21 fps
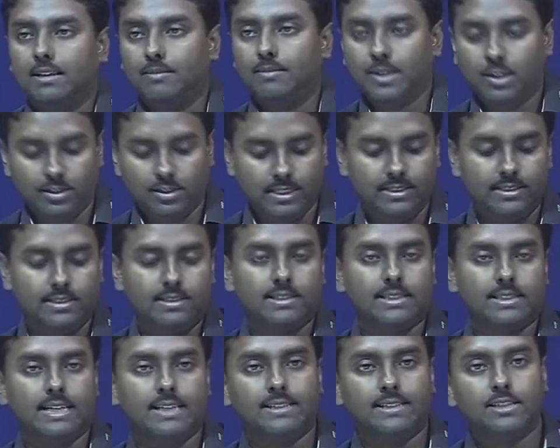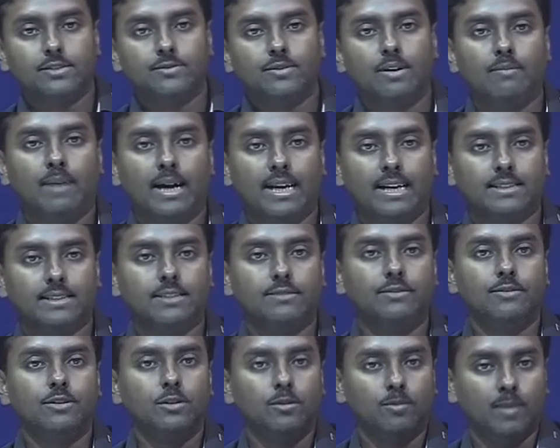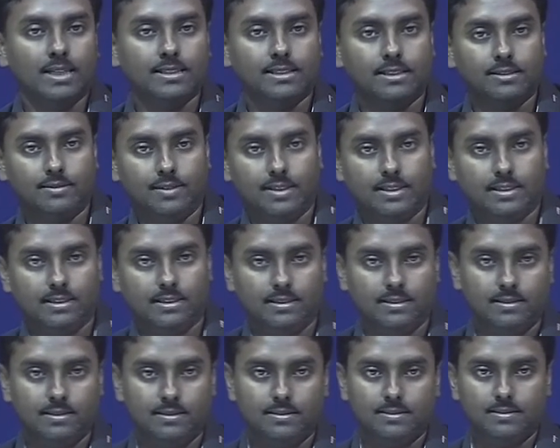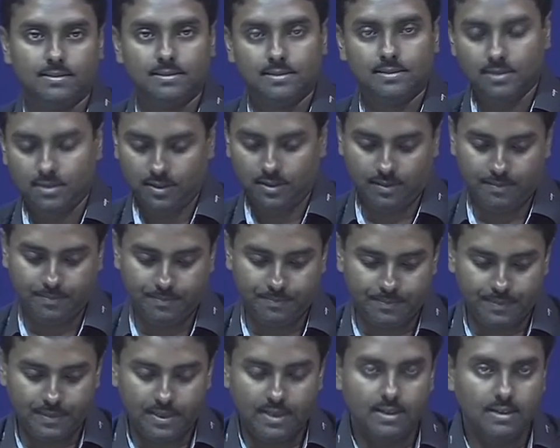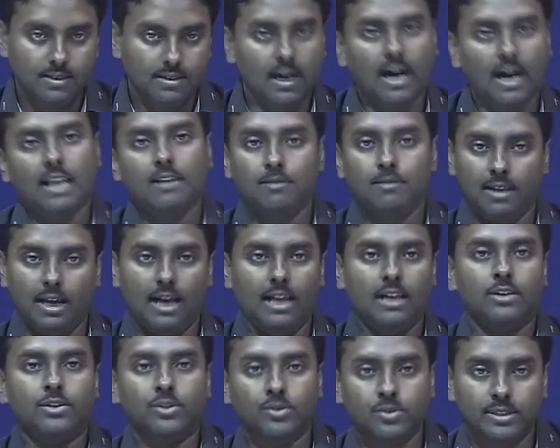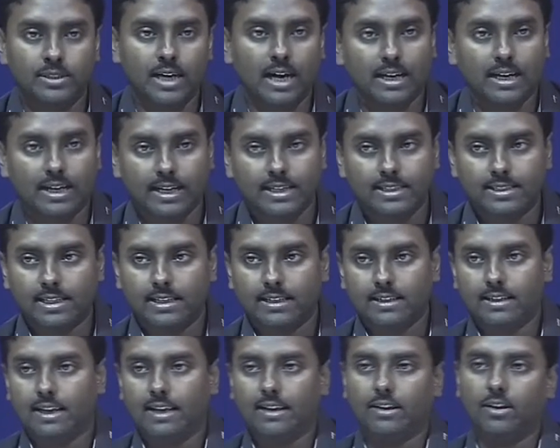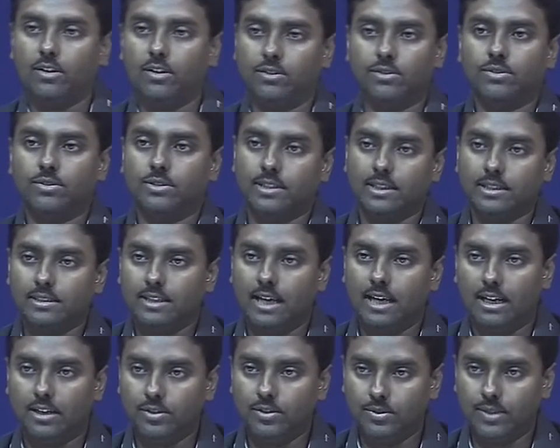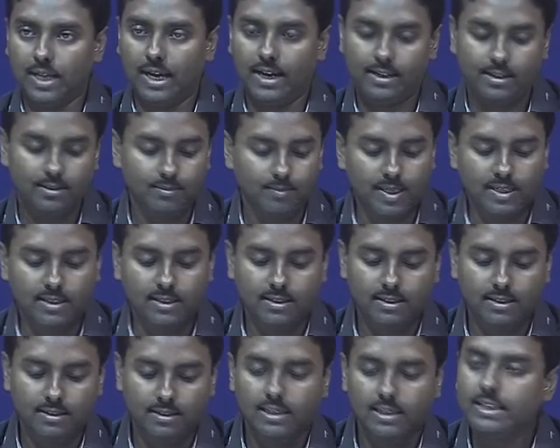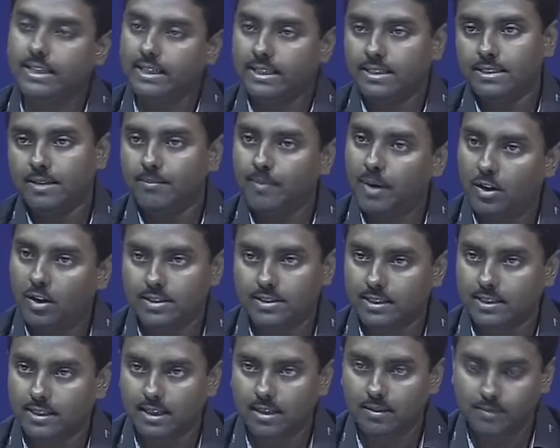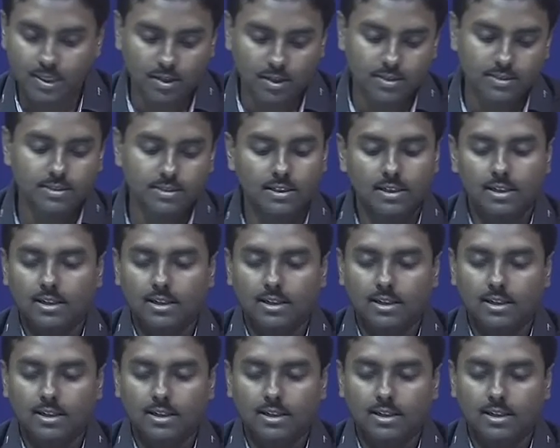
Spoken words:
because it stretches from minus infinity to plus infinity. Okay. I'll do truncation and all those things, I'll do that, but it is a power signal, because